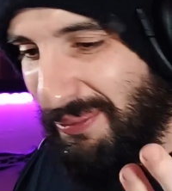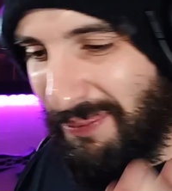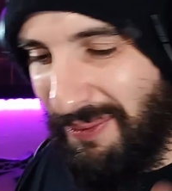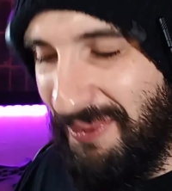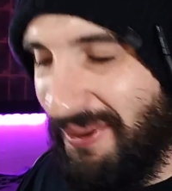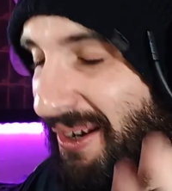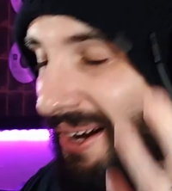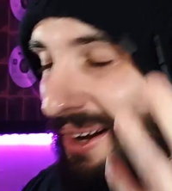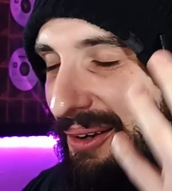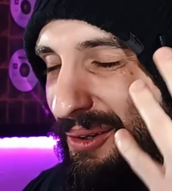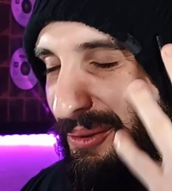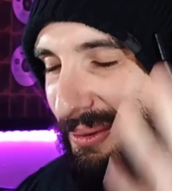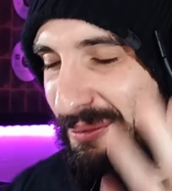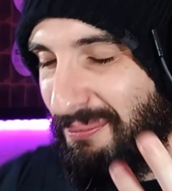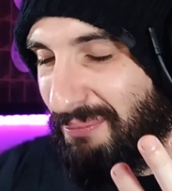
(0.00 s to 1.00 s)
Whoa.
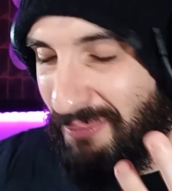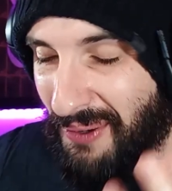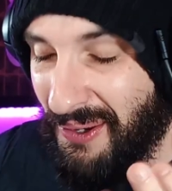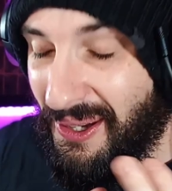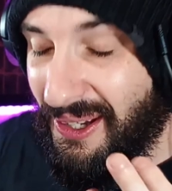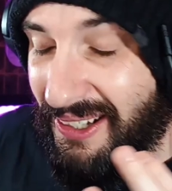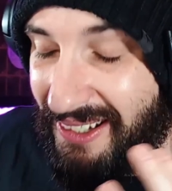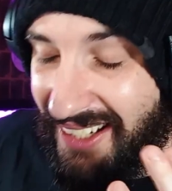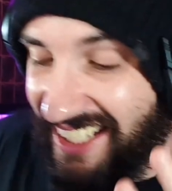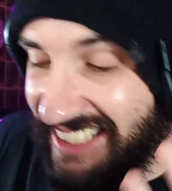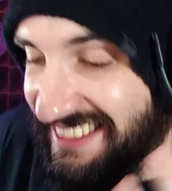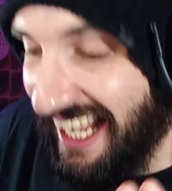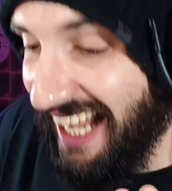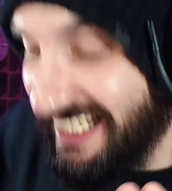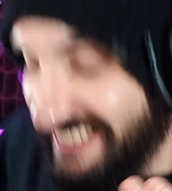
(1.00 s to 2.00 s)
Who
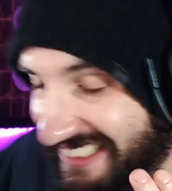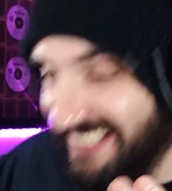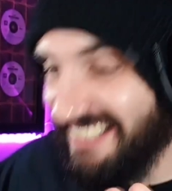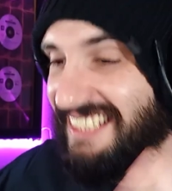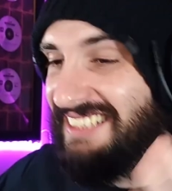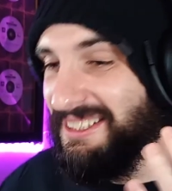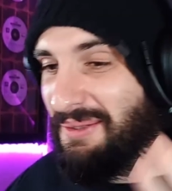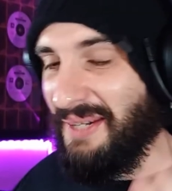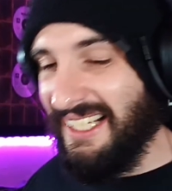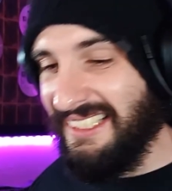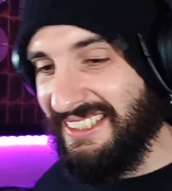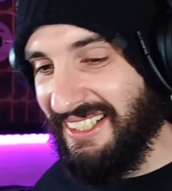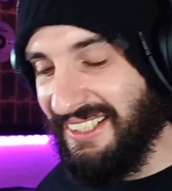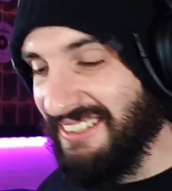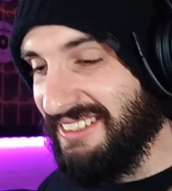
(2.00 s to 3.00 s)
is asking these
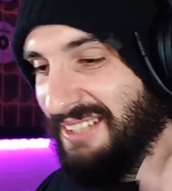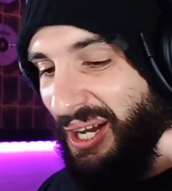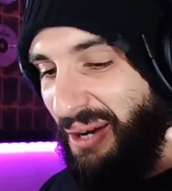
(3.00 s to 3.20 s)
questions?